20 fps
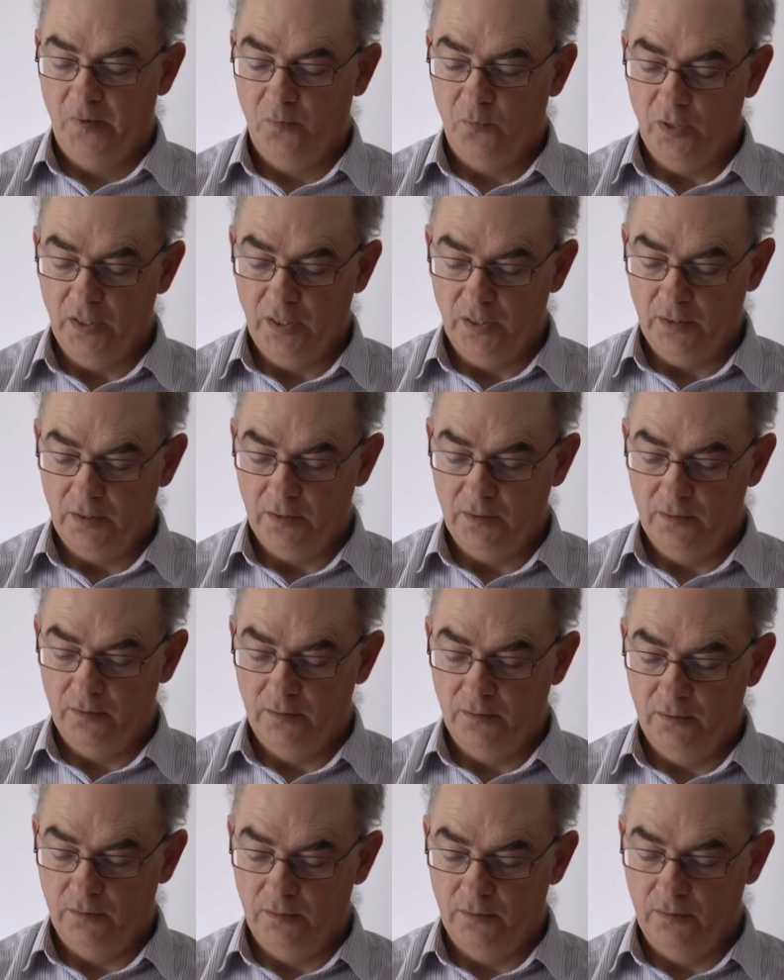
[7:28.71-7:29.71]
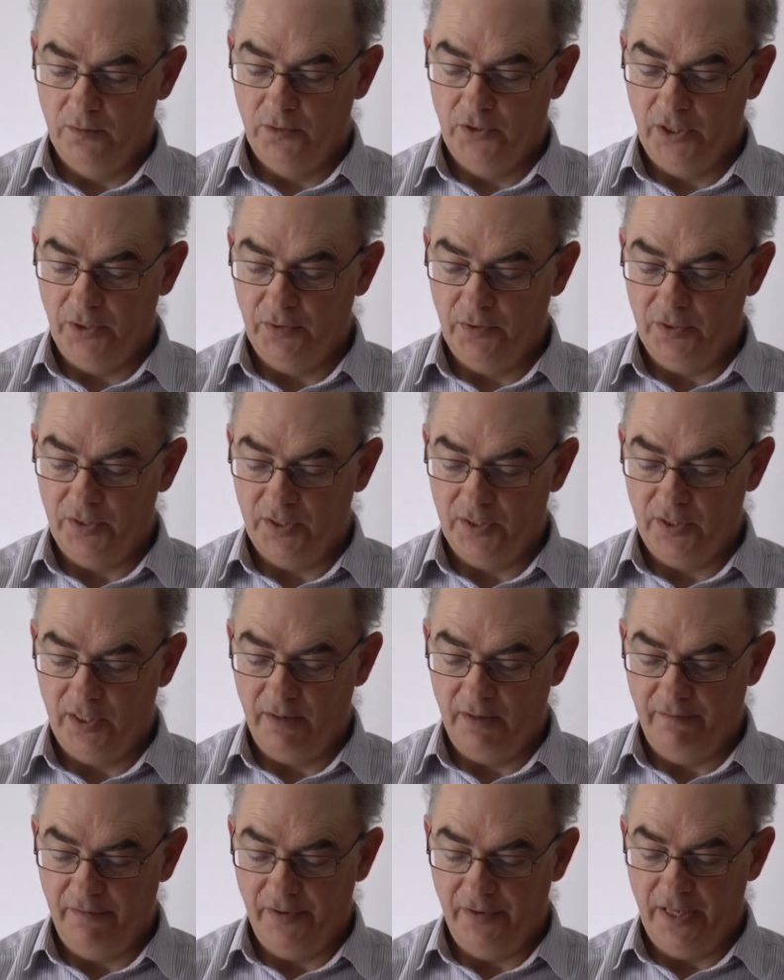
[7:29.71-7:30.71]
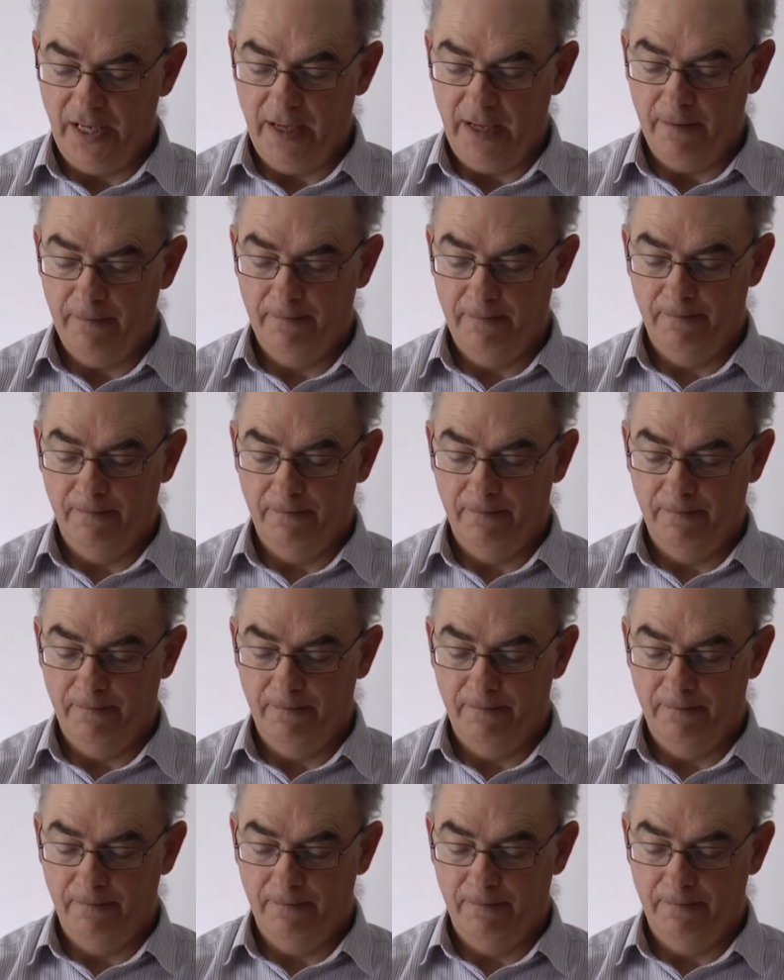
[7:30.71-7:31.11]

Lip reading: Well, Judas isn't up for that.